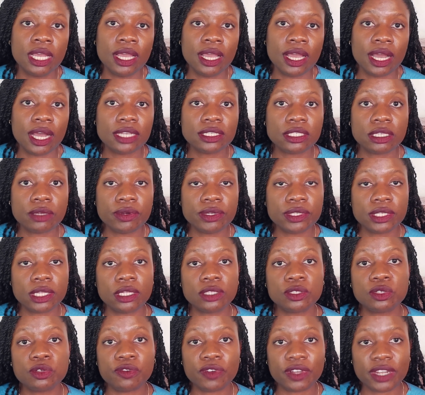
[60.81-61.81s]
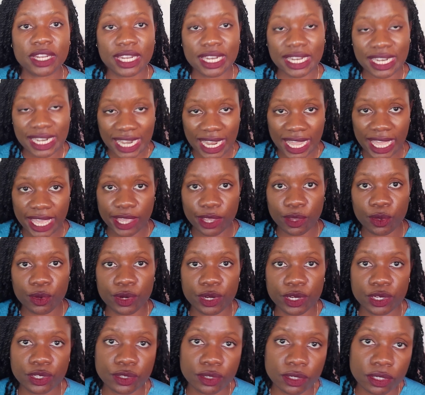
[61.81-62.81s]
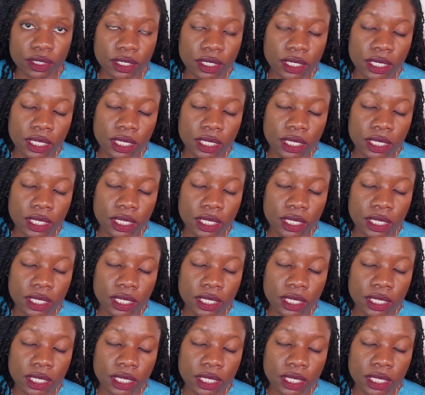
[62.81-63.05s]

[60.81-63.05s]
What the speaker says: as a result of an underlying condition.